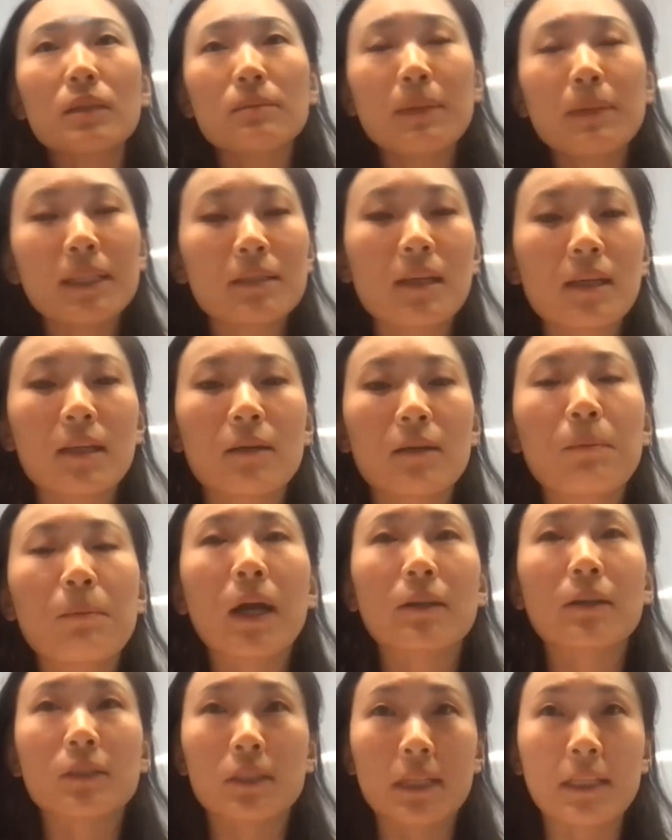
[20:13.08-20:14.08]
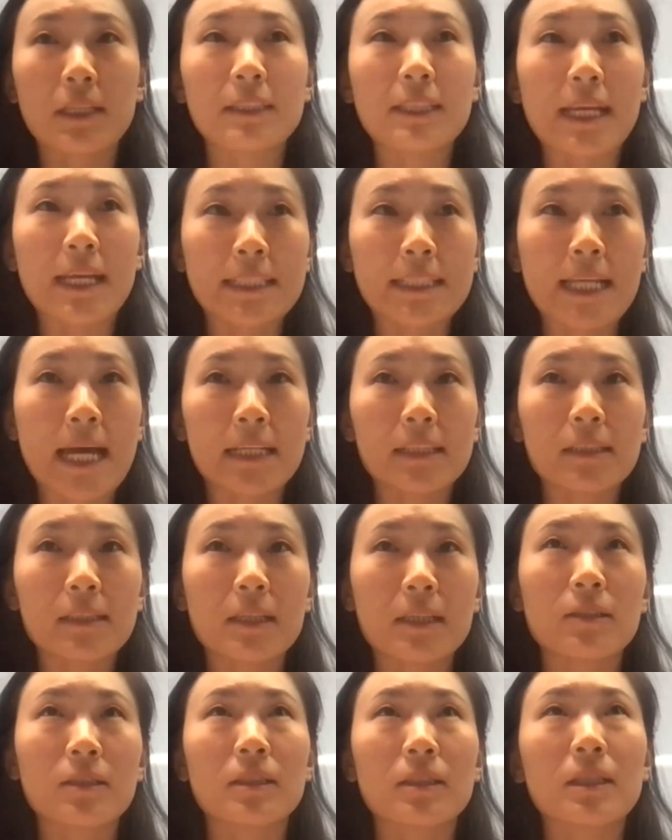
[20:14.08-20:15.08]
basically parse things like that,
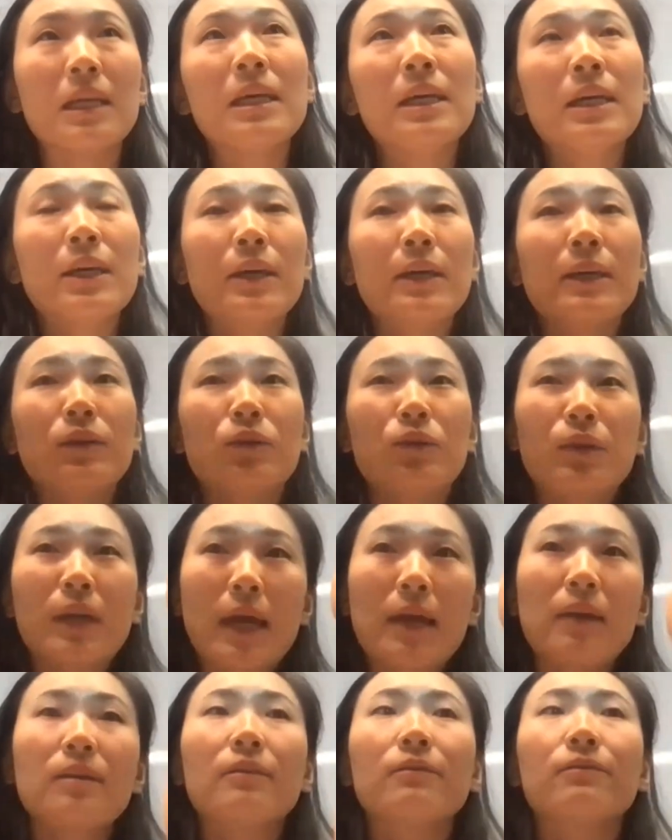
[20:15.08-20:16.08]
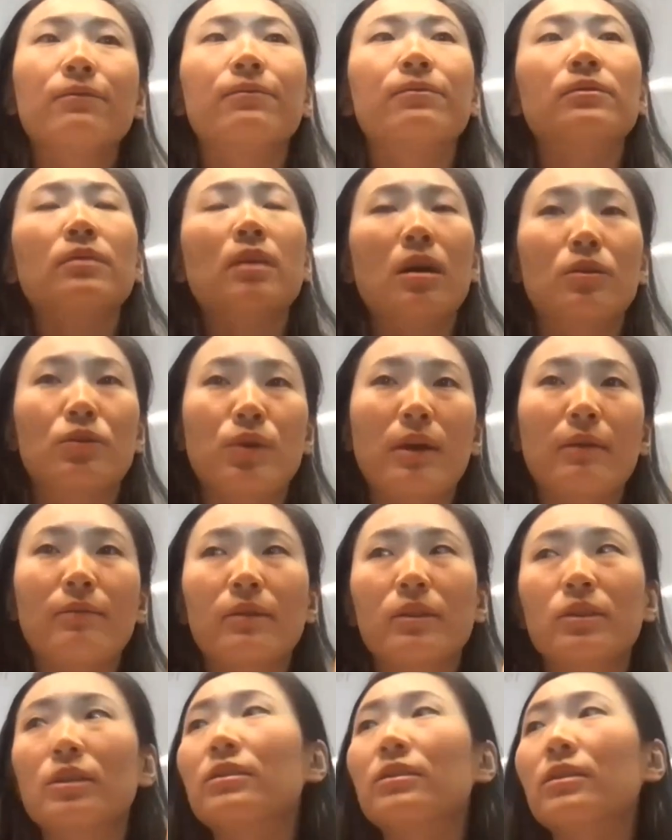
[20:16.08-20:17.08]
since you kind of
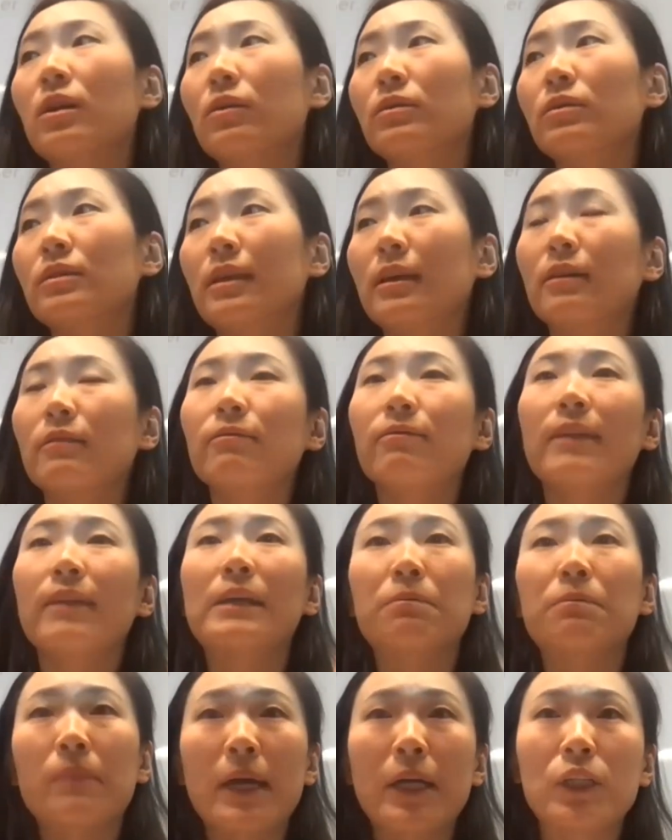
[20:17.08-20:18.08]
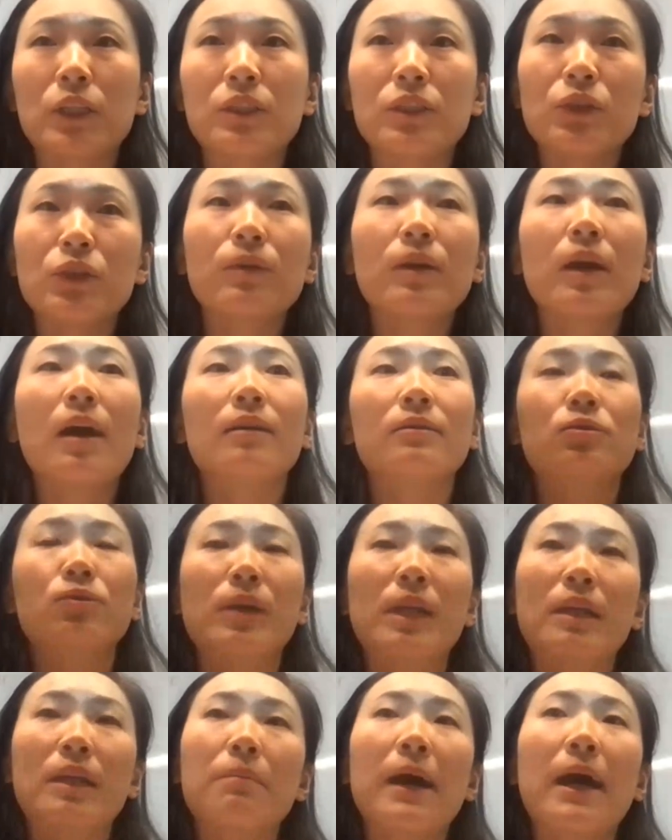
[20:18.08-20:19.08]
traverse the nodes in a flat manner. You can't
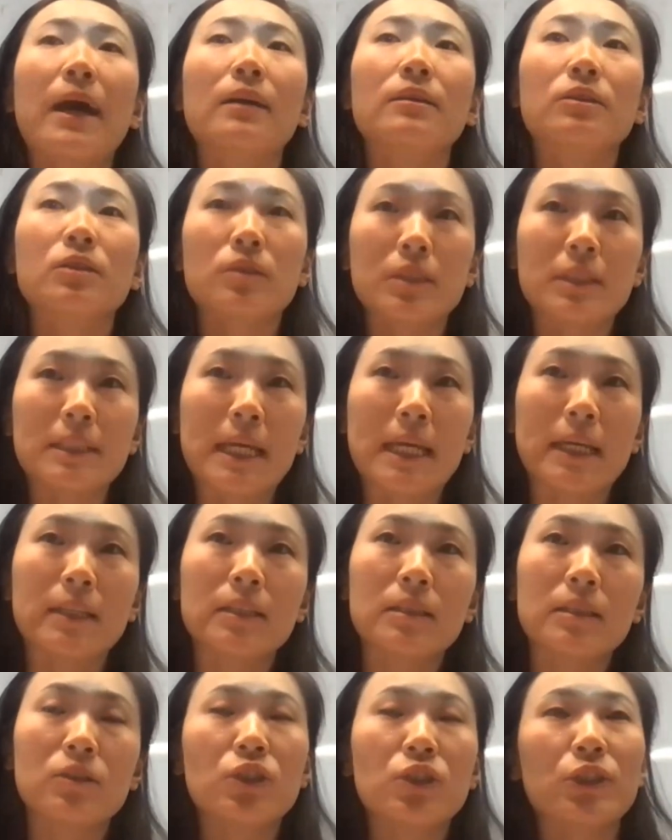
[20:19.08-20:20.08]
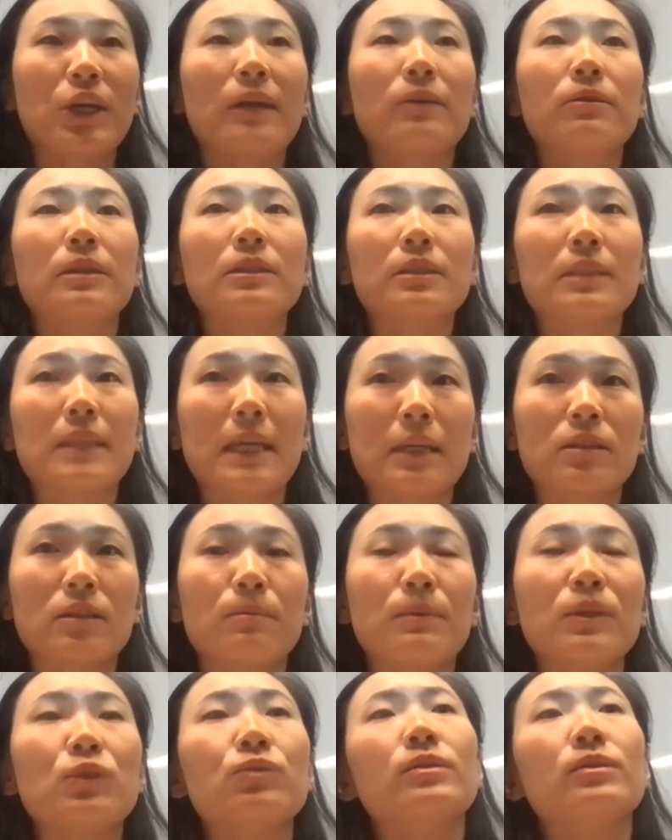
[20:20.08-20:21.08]
really pass states, sharing states
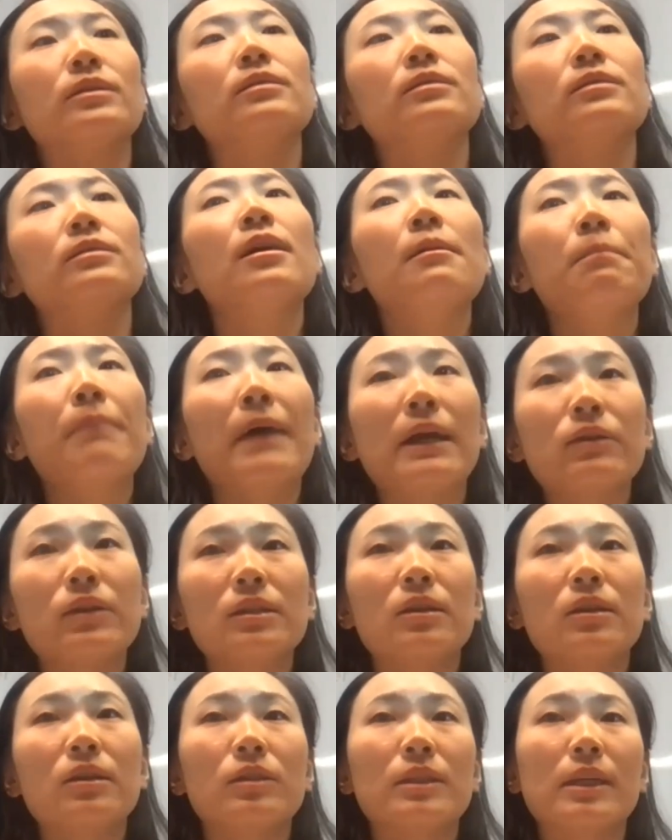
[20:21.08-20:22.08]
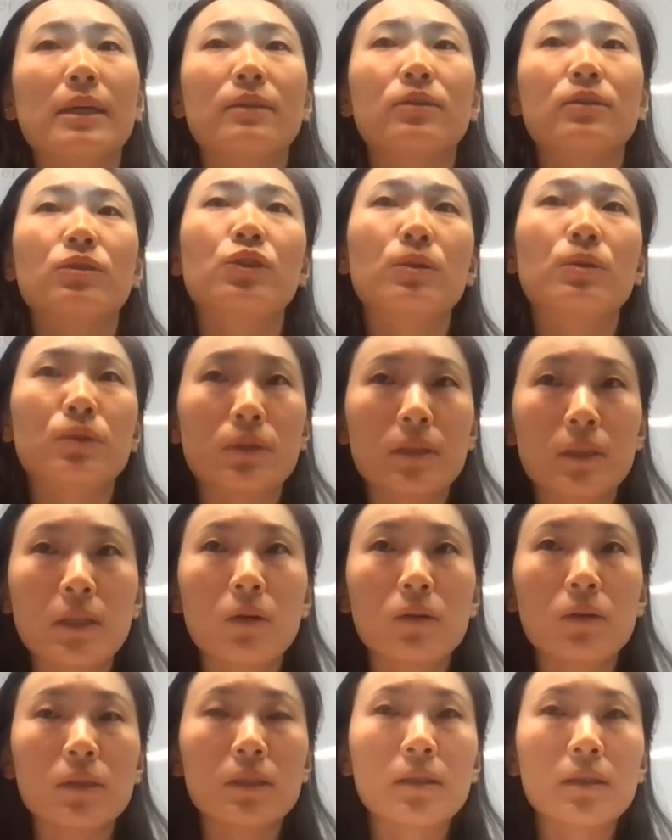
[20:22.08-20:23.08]
between parent node and children
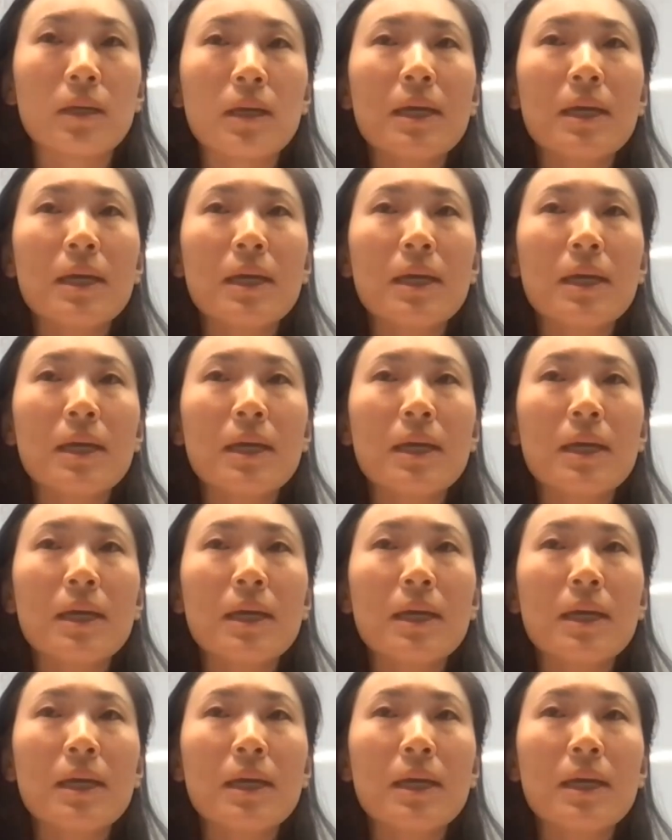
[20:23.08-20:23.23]
node.